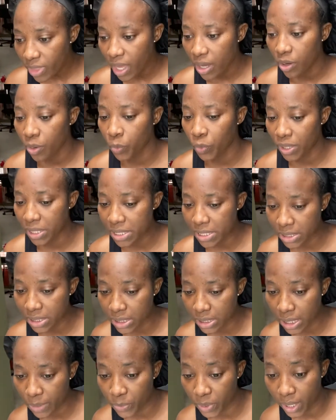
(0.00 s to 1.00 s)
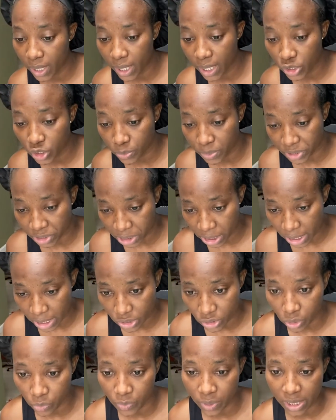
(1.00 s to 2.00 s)
when it needs to be
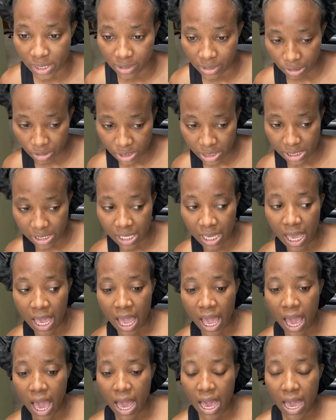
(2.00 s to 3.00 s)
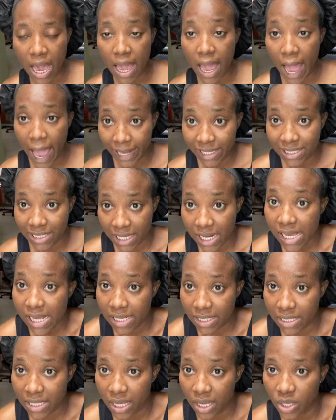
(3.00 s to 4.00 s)
changed or when it's dirty, I
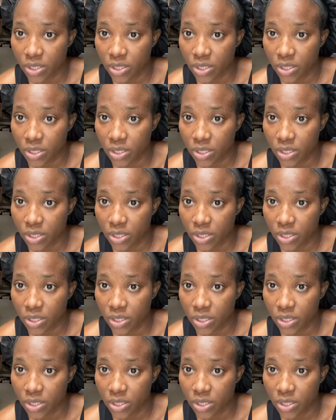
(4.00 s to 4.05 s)
sneeze.